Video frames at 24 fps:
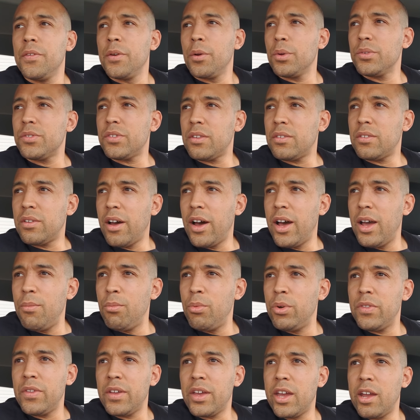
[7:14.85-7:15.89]
There was a
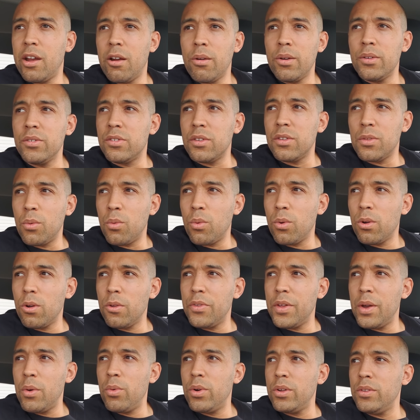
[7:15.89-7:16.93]
time when the Karens of the
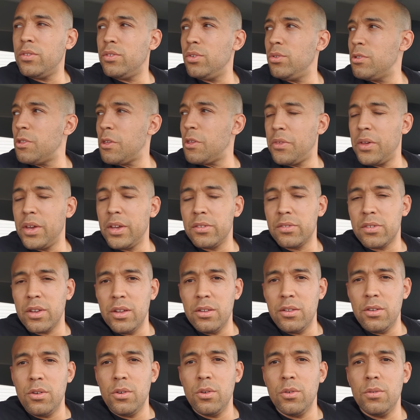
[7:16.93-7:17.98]
world, they wouldn't do the things
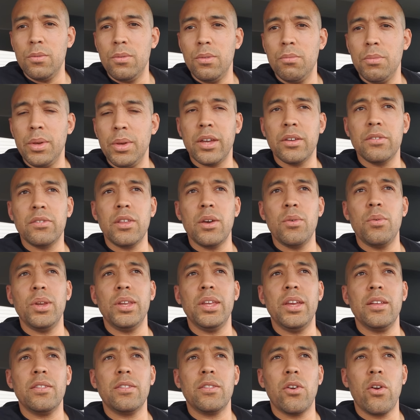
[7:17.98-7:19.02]
they do because they
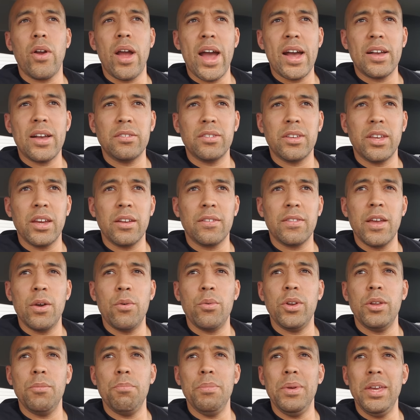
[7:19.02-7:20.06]
would get their ass kicked. They
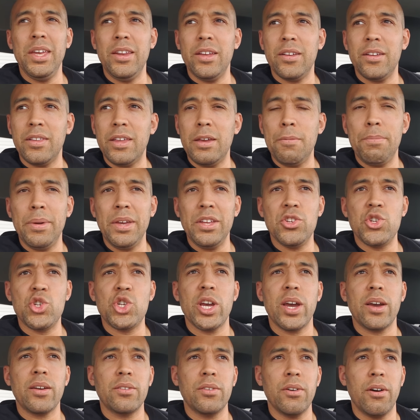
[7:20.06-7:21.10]
would immediately be
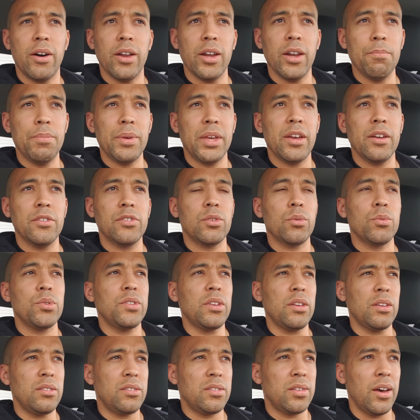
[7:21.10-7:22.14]
checked on it because there
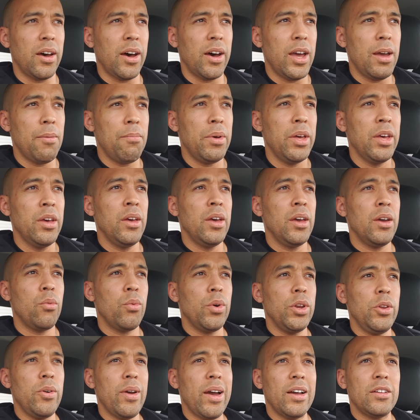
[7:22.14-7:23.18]
was a time
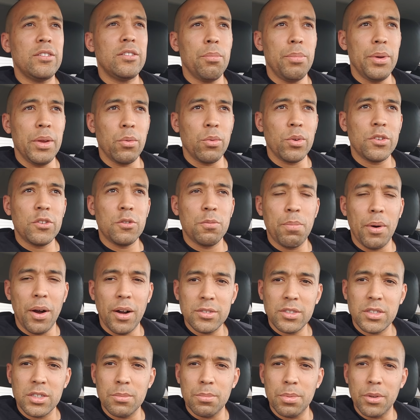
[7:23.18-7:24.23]
when you had to be
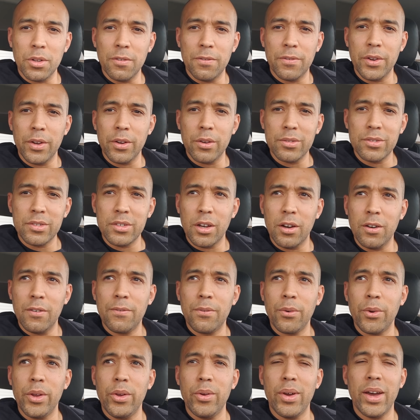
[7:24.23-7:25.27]
responsible for
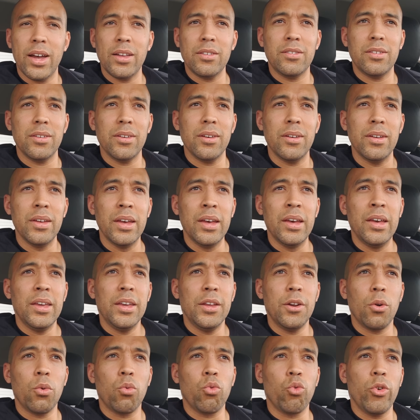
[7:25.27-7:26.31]
yourself, where you had to,
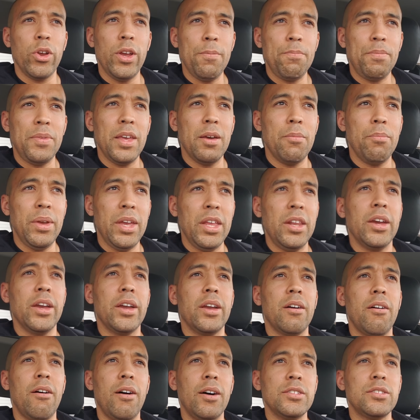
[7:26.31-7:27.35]
you know, reap the
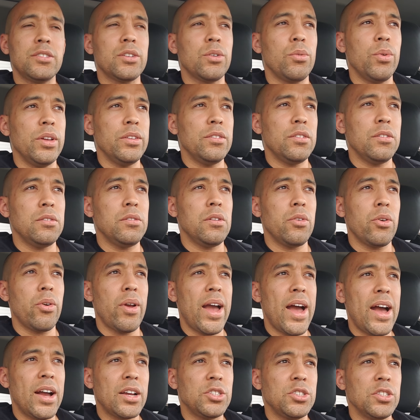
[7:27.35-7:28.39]
immediate consequences of your
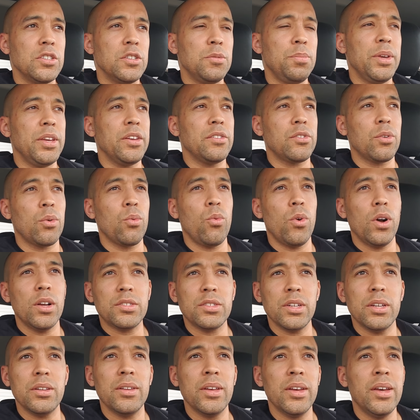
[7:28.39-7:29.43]
actions because there
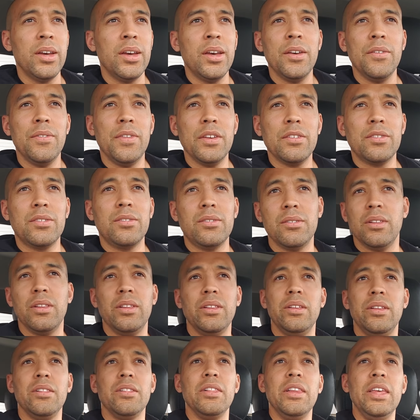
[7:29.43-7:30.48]
wasn't this
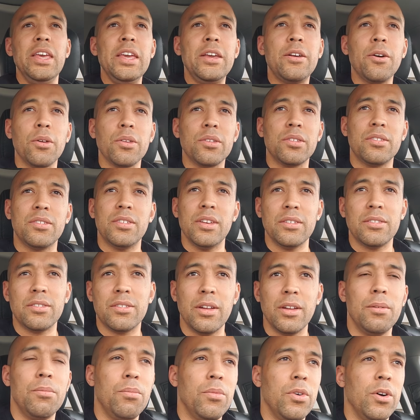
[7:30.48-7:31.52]
legal
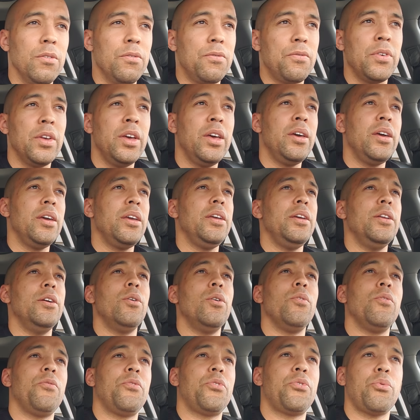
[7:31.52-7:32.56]
system of, you
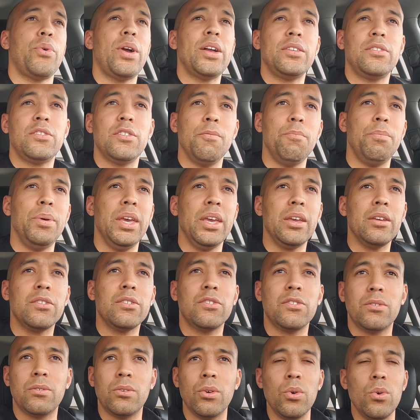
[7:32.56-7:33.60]
know, threats of being
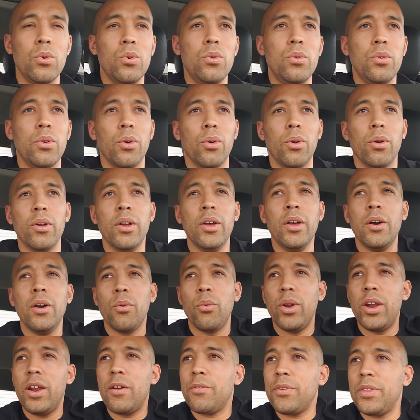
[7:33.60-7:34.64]
sued or
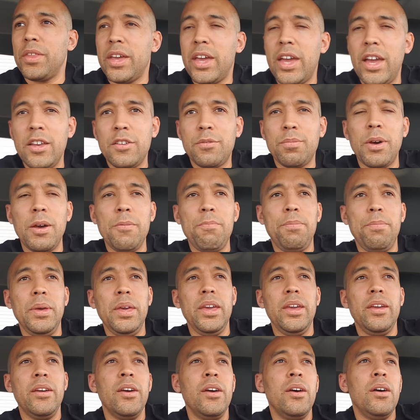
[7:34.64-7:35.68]
whatever the case might
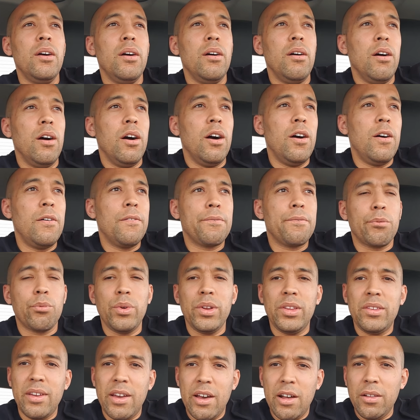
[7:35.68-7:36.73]
be of
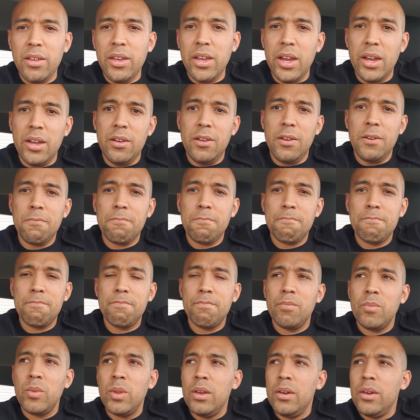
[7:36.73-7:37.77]
retaliating,
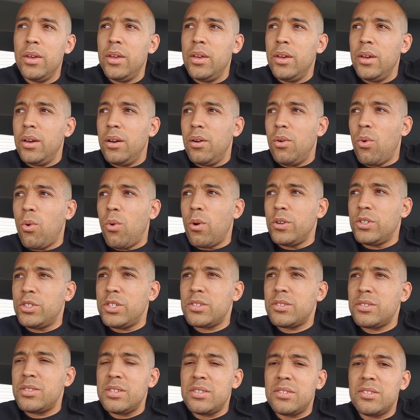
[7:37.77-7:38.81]
or
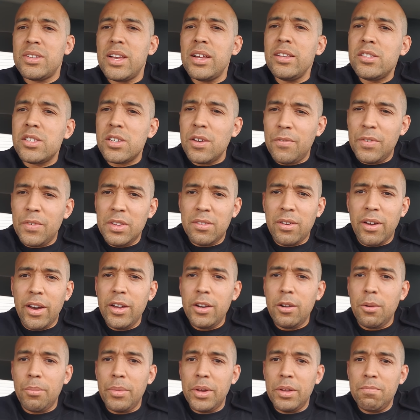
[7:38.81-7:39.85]
just this sense of
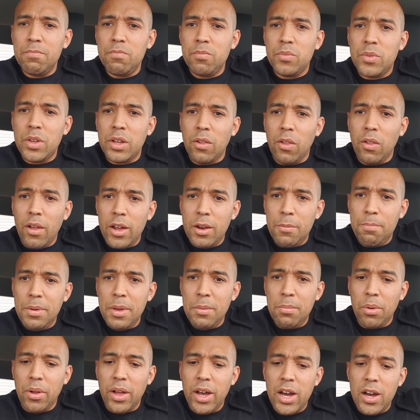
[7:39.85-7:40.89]
entitlement that a lot of
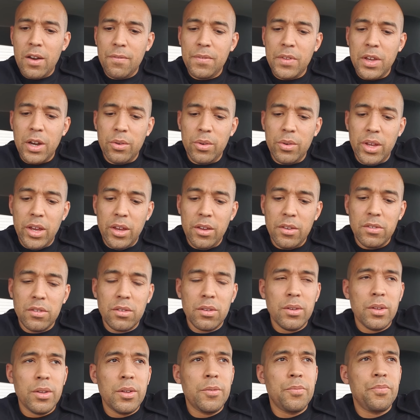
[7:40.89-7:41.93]
people have
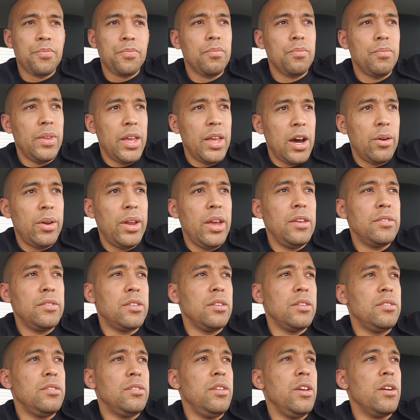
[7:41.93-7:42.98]
nowadays. Nowadays,
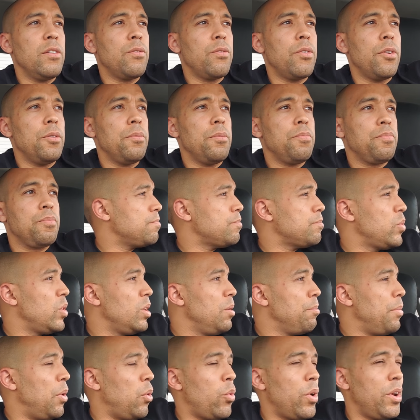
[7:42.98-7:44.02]
it's different.
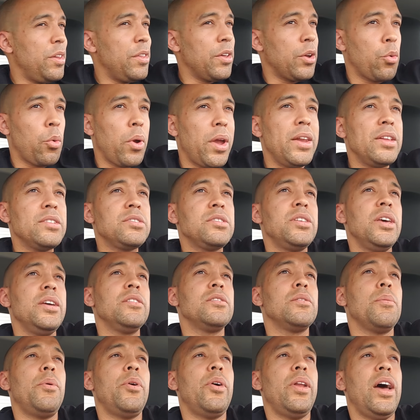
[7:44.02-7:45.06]
But one of the greatest
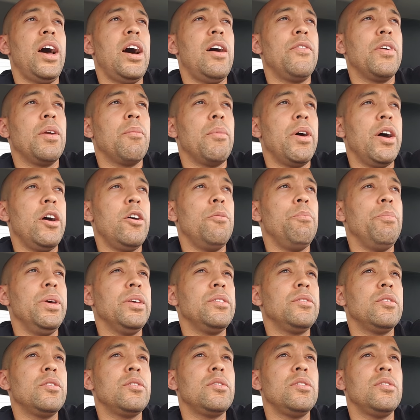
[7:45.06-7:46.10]
things about having my own
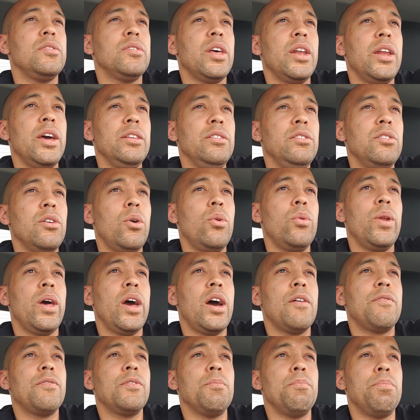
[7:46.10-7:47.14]
business is that I don't
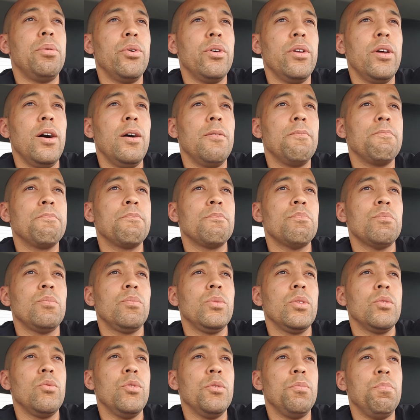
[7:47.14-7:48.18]
have to put up
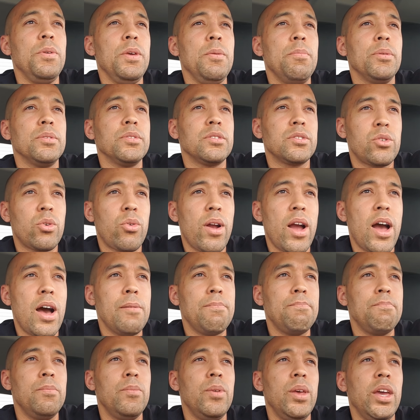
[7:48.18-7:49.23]
with people's
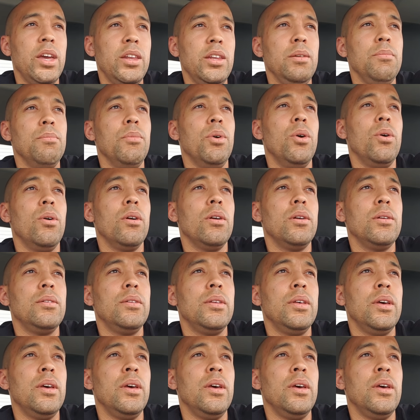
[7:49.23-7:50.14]
crap anymore.